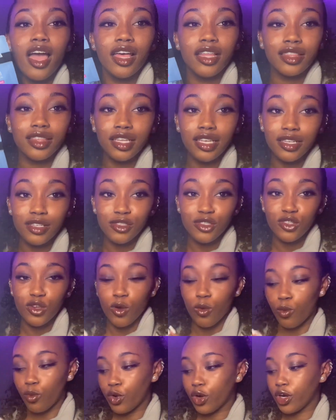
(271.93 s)
These
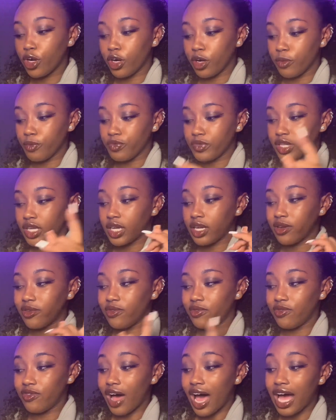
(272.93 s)
were
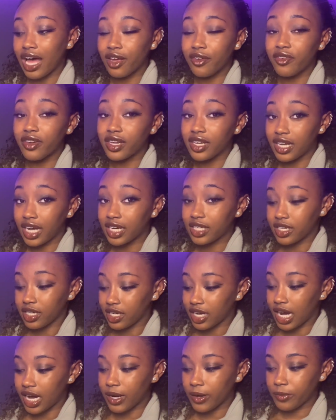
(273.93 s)

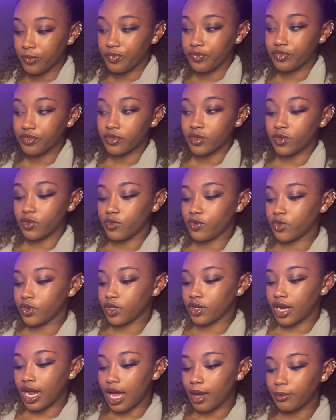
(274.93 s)
$5.99 for
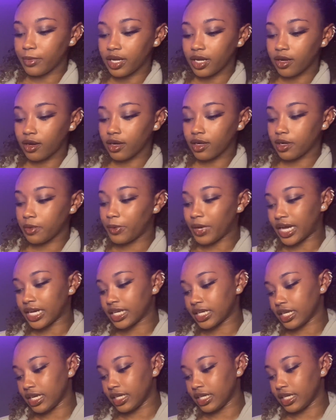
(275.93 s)
how many are in a pack again?